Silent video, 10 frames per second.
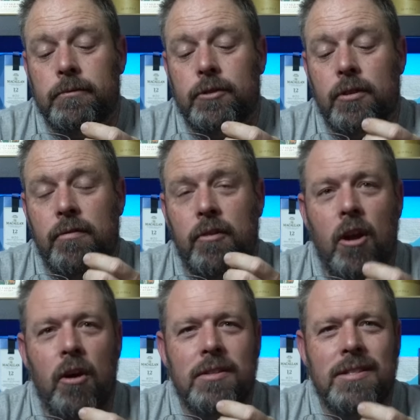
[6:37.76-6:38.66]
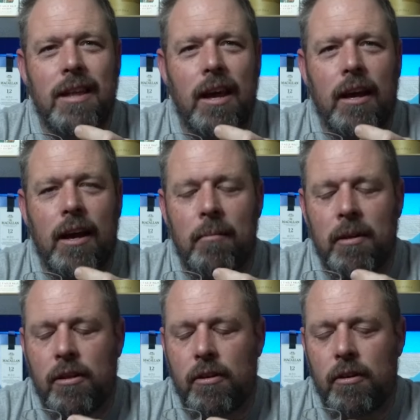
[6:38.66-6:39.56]
sort of notes there
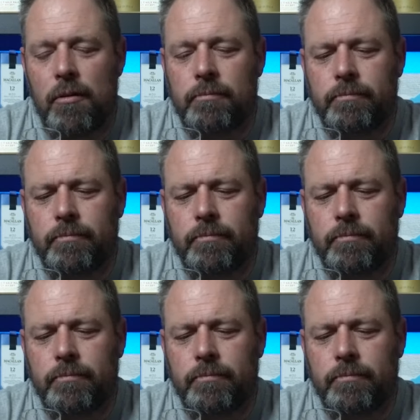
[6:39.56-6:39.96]
coming through.